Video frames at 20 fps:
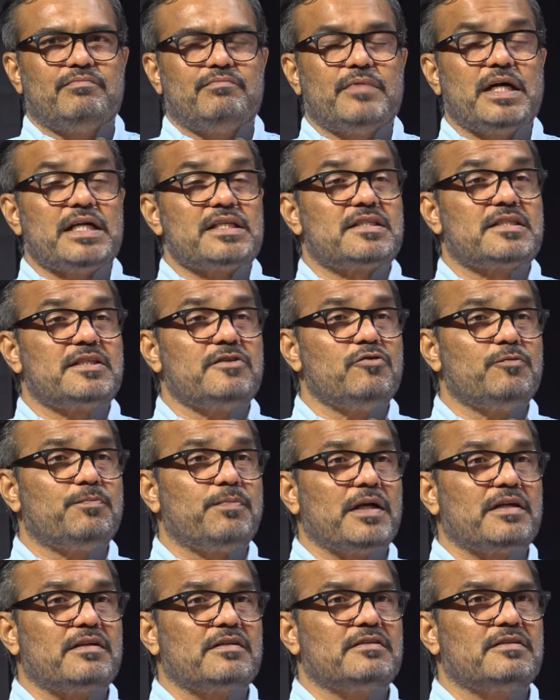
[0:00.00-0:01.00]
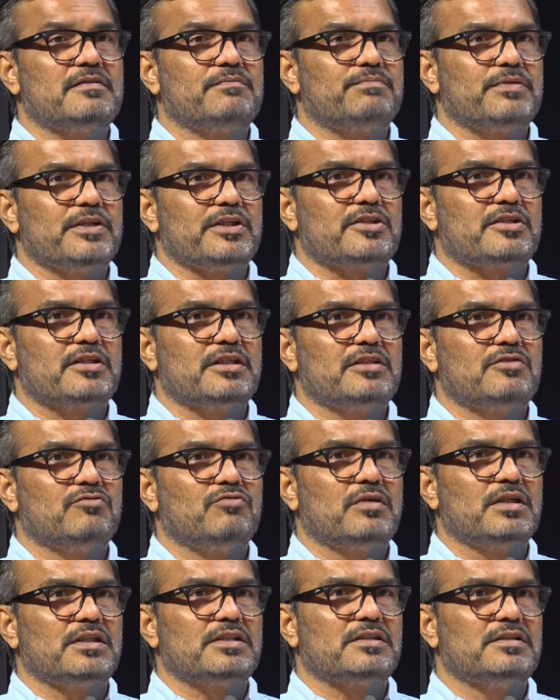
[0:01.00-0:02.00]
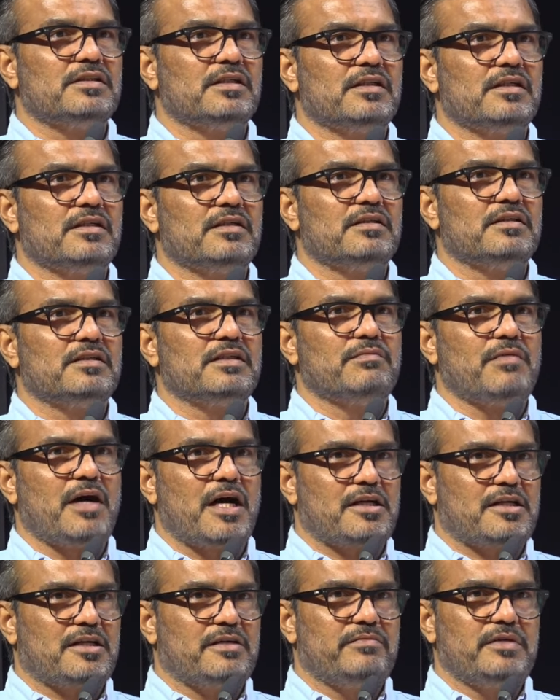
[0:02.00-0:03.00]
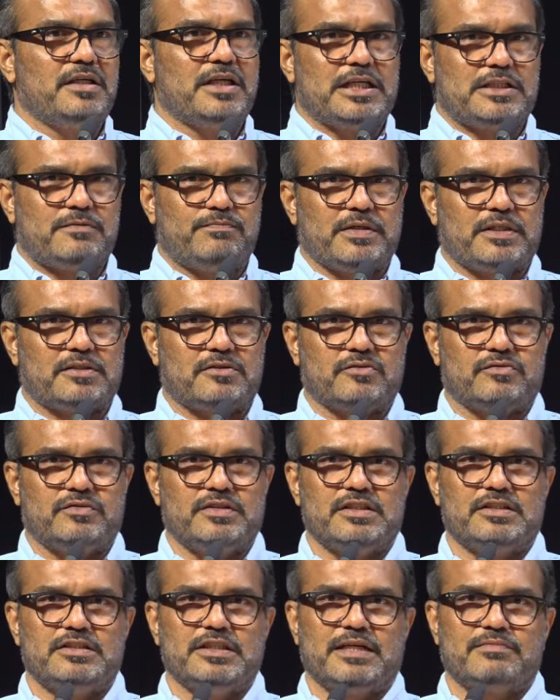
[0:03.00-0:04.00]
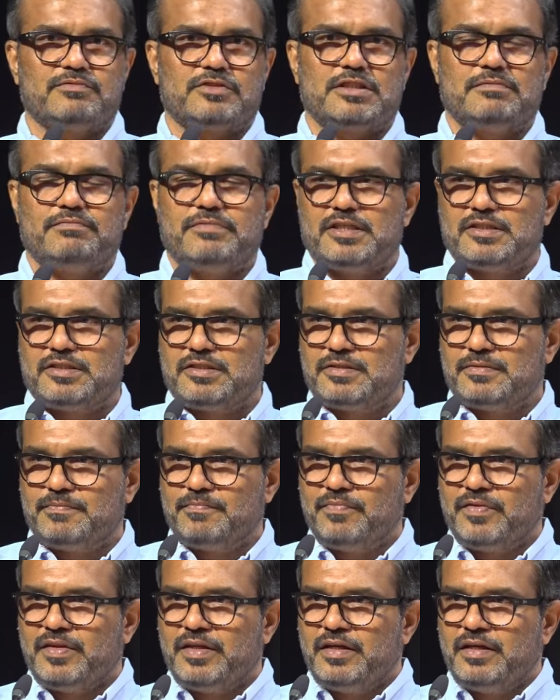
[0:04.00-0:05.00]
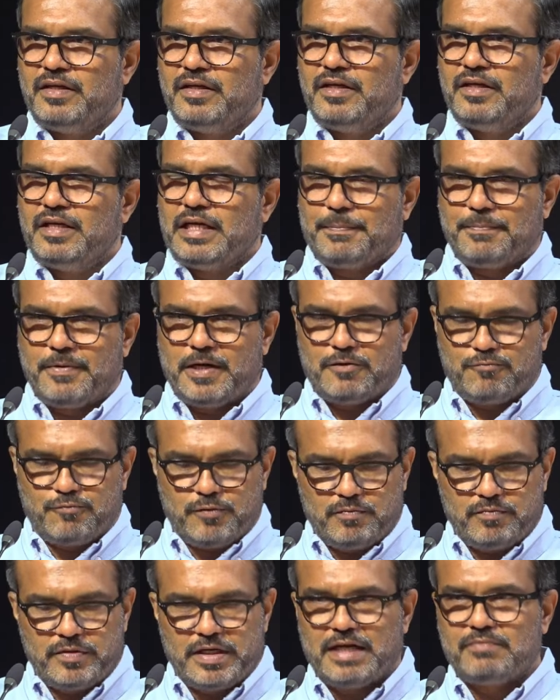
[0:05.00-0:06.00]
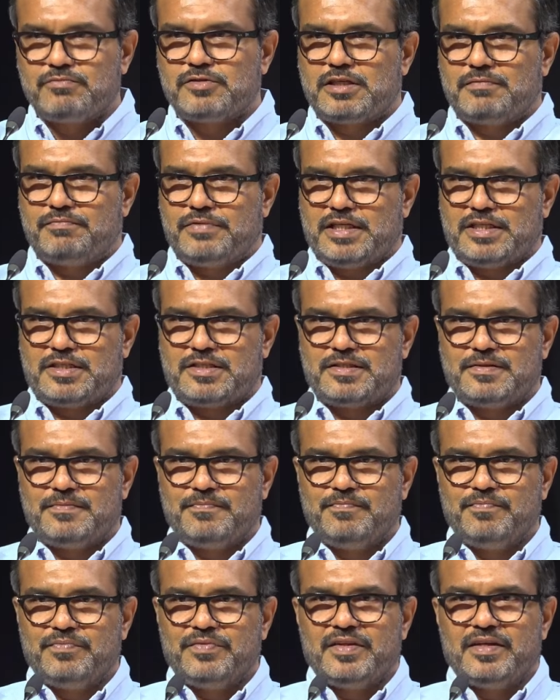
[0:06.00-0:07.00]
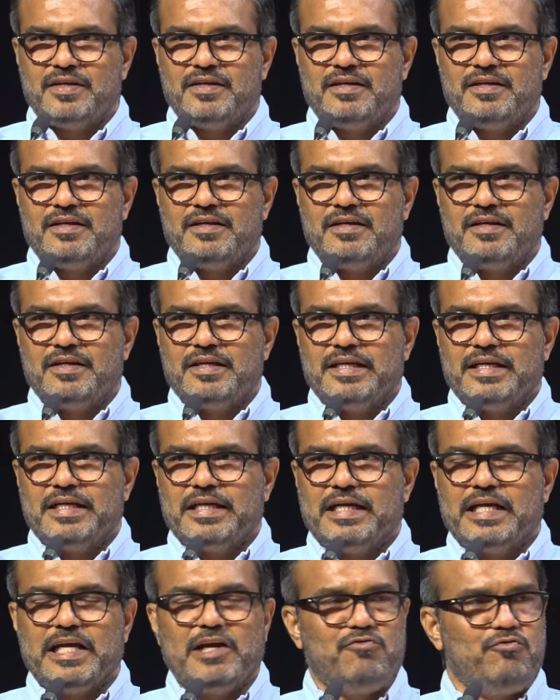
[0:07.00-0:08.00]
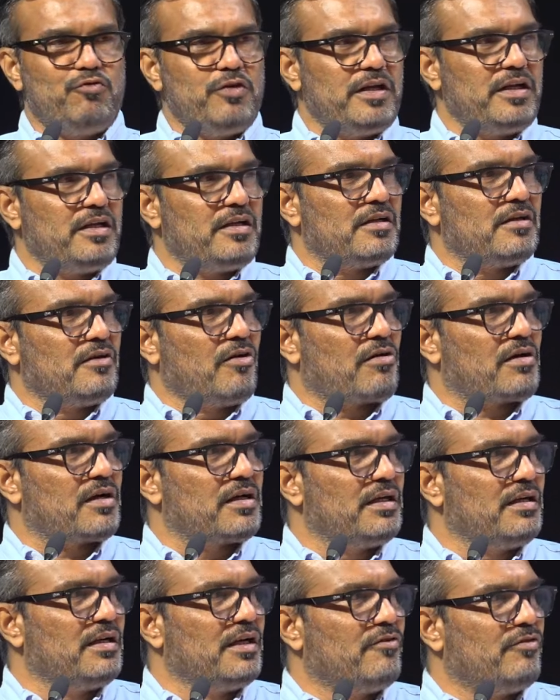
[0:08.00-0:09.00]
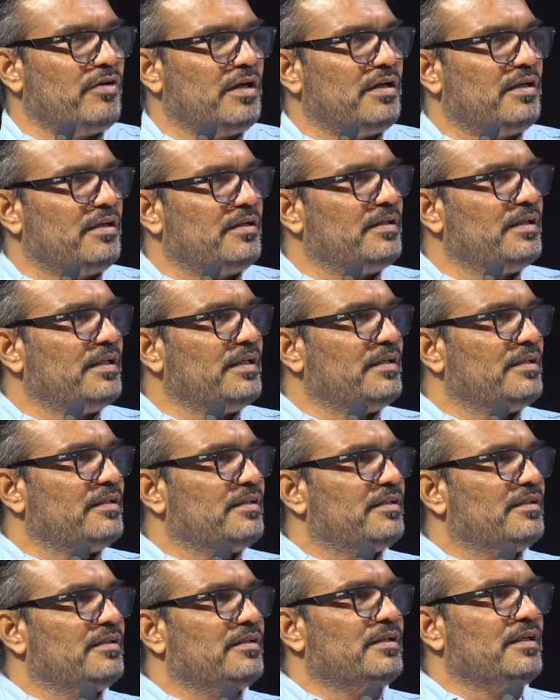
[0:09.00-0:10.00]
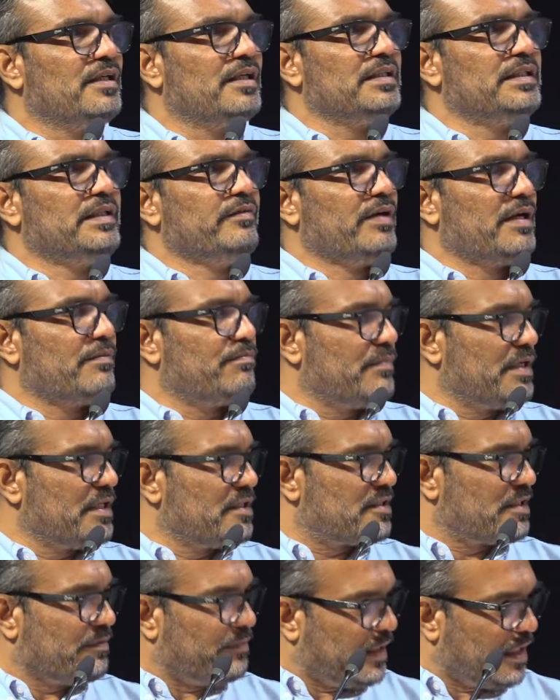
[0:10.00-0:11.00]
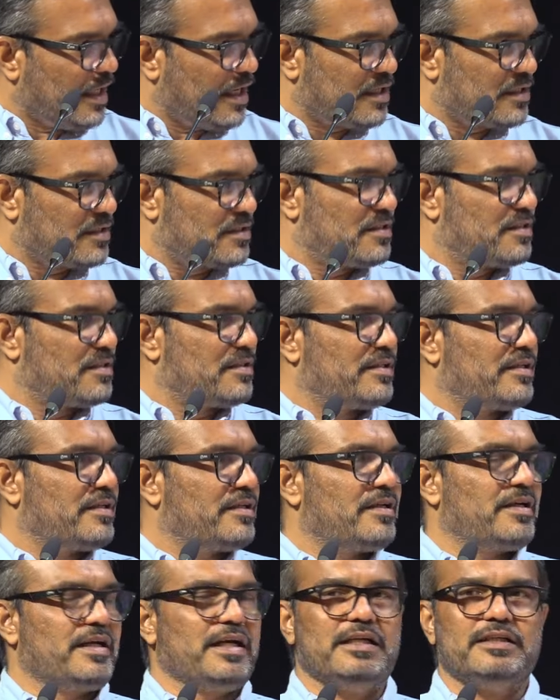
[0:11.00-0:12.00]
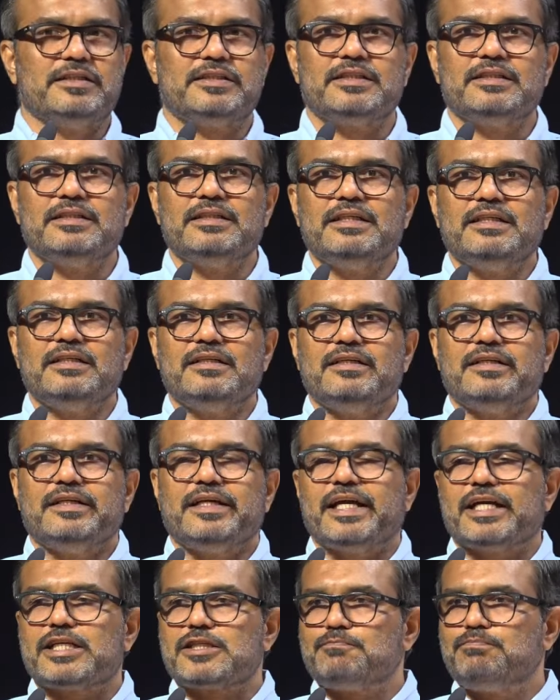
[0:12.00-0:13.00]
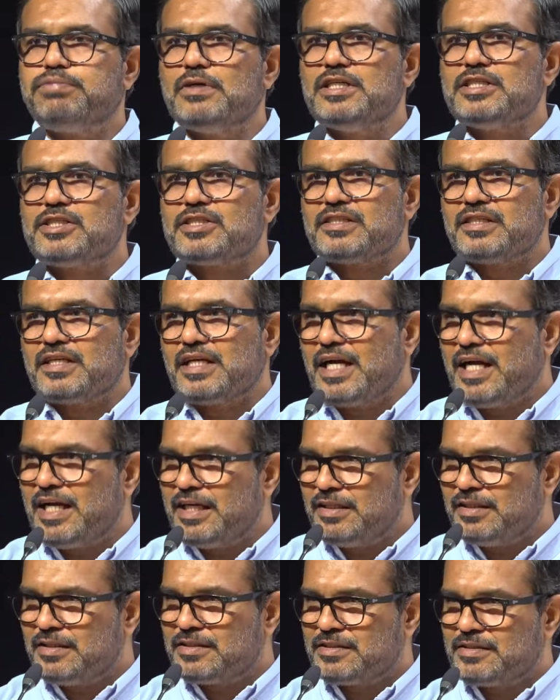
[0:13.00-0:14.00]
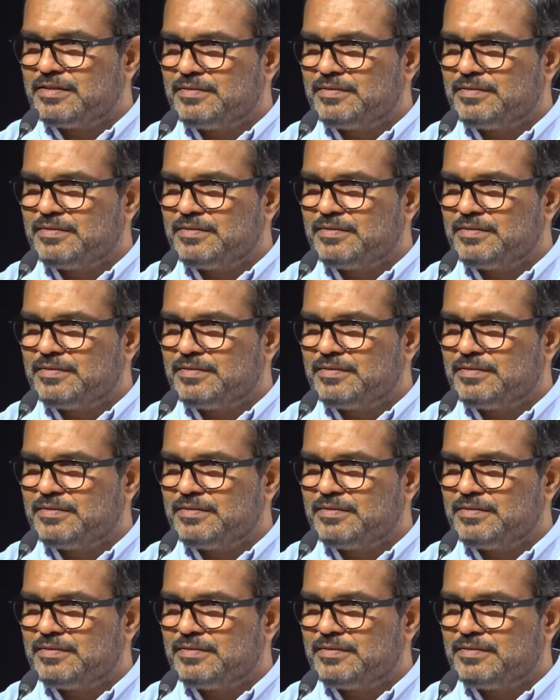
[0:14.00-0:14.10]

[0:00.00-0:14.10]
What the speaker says: Massive participation was the remarkable aspect of these Gram Sabhas. Apart from Gram Sabhas, every local level development seminars held, experts and